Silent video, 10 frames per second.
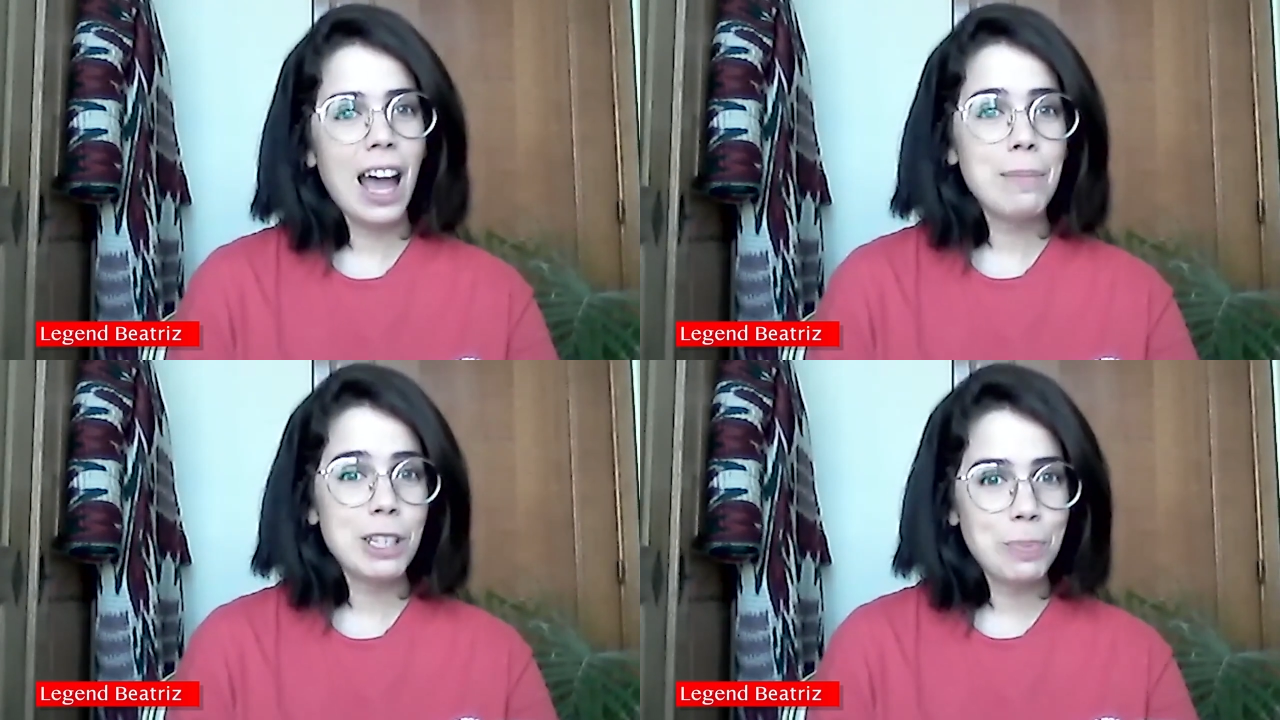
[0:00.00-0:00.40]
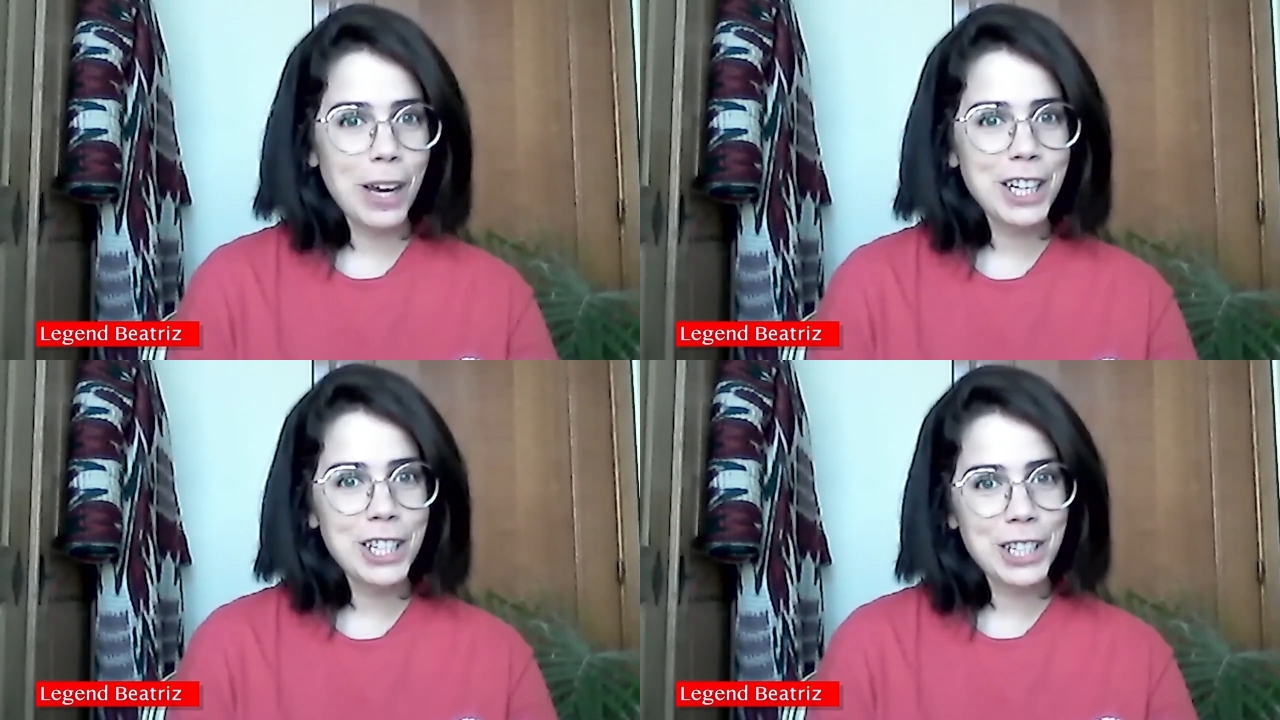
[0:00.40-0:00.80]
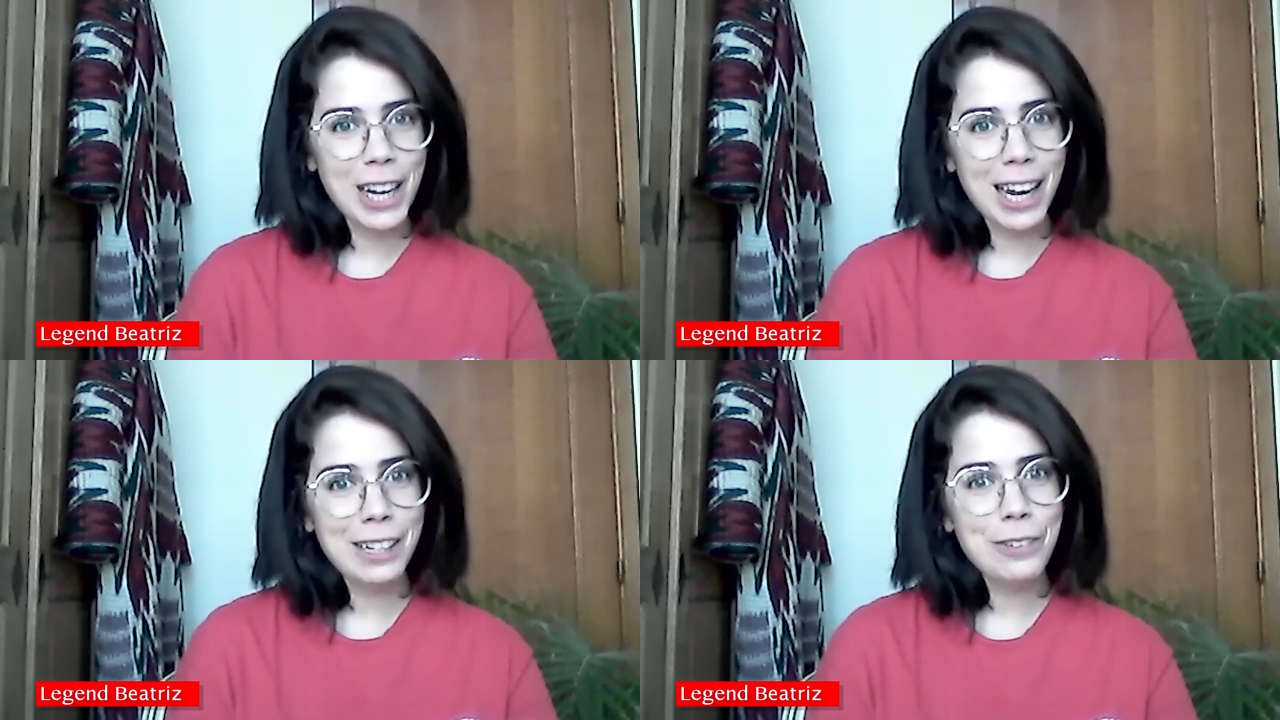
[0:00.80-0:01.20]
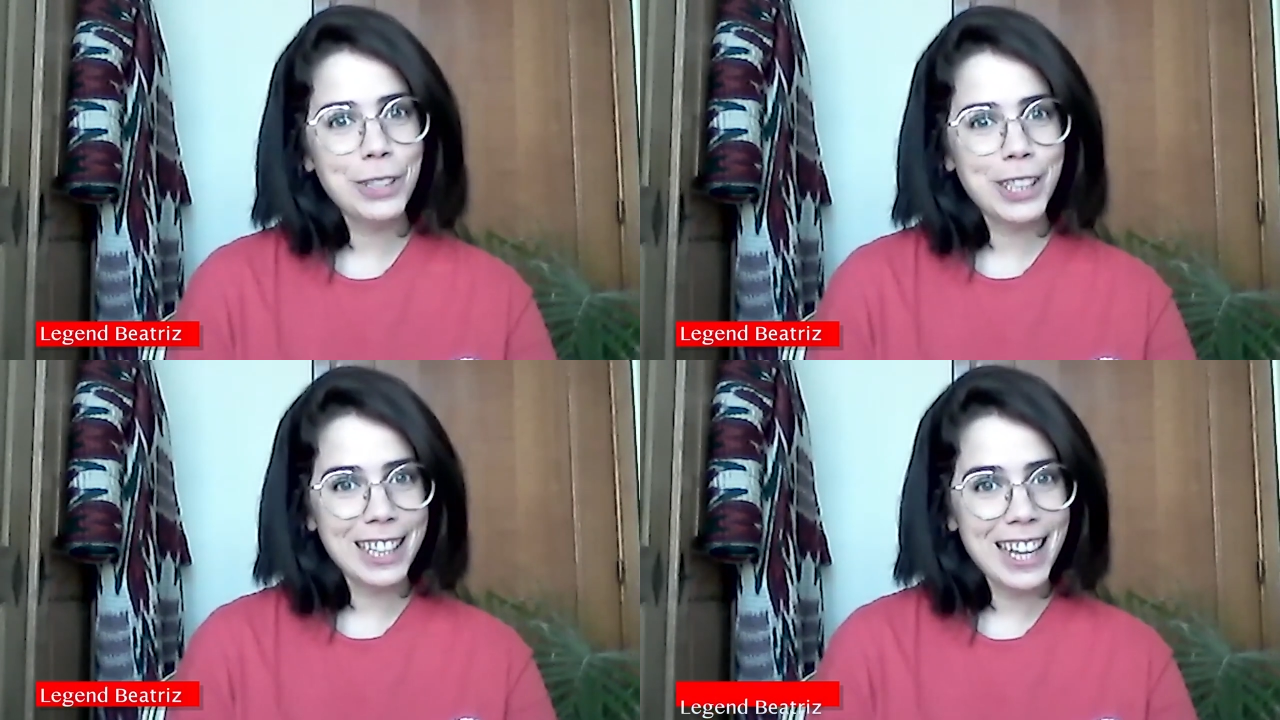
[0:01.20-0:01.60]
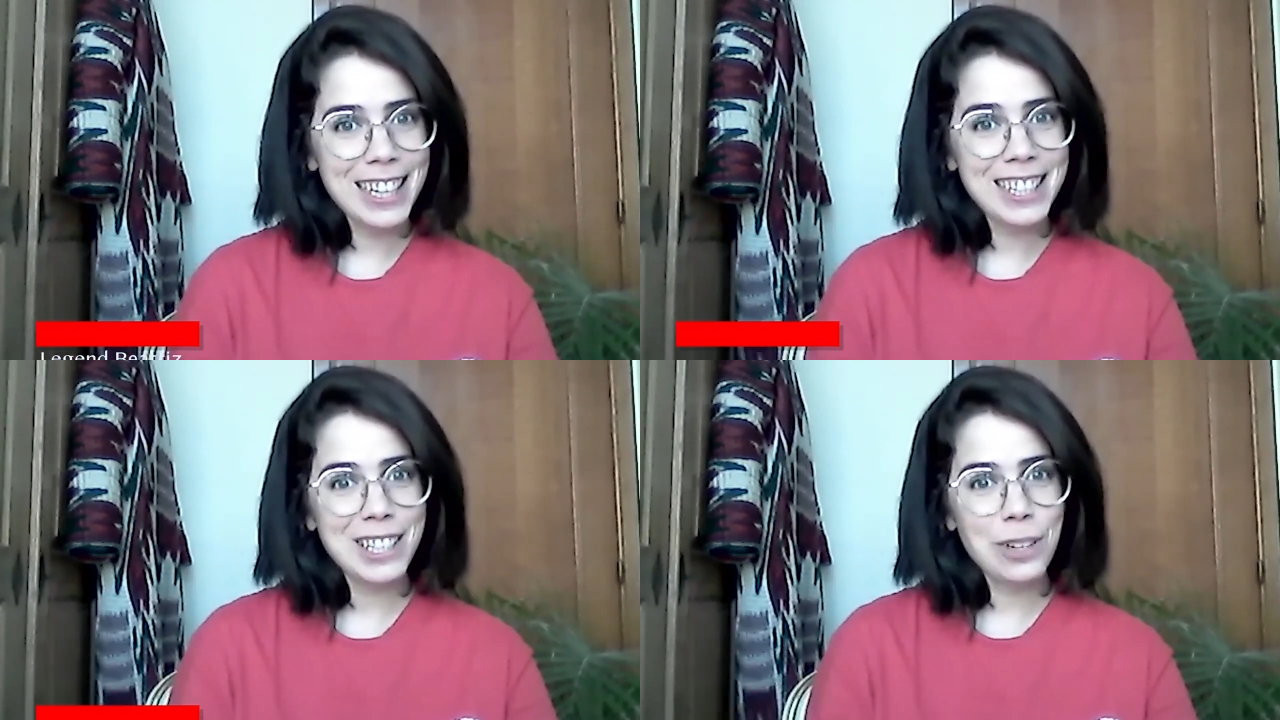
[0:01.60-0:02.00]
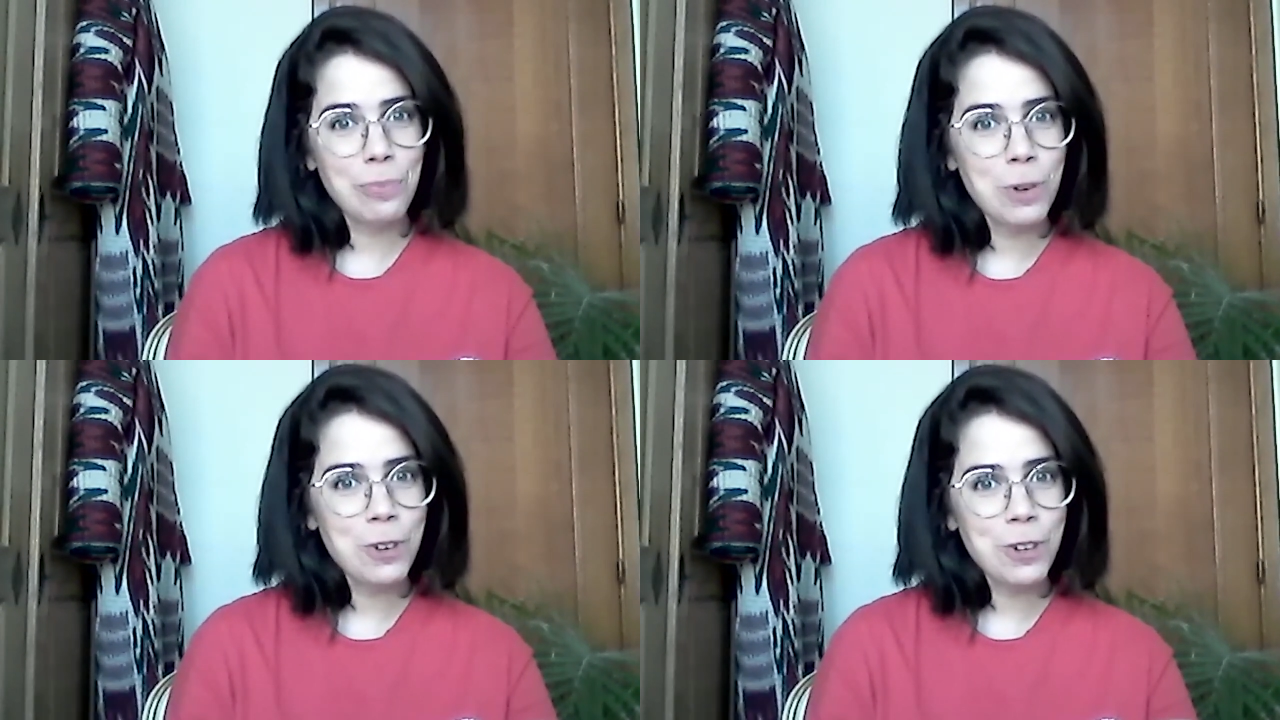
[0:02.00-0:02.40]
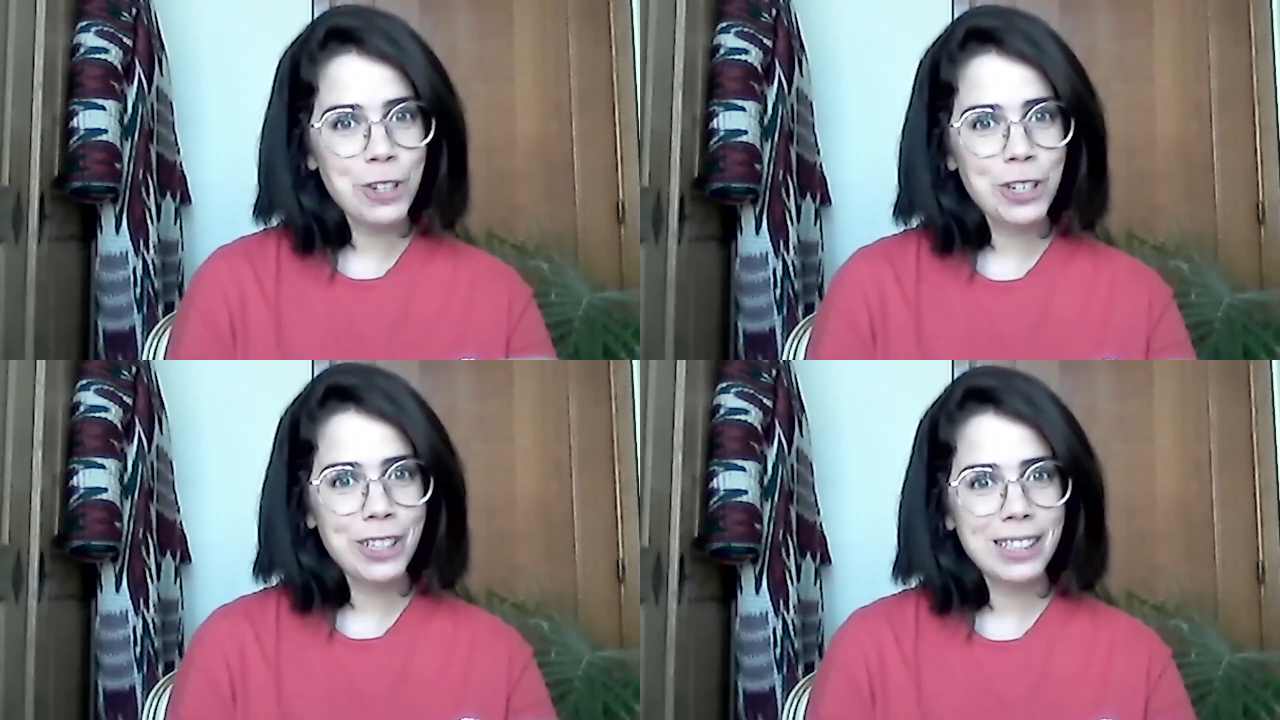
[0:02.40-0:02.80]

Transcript: I'm a Spanish guide for the Legends of Bruges.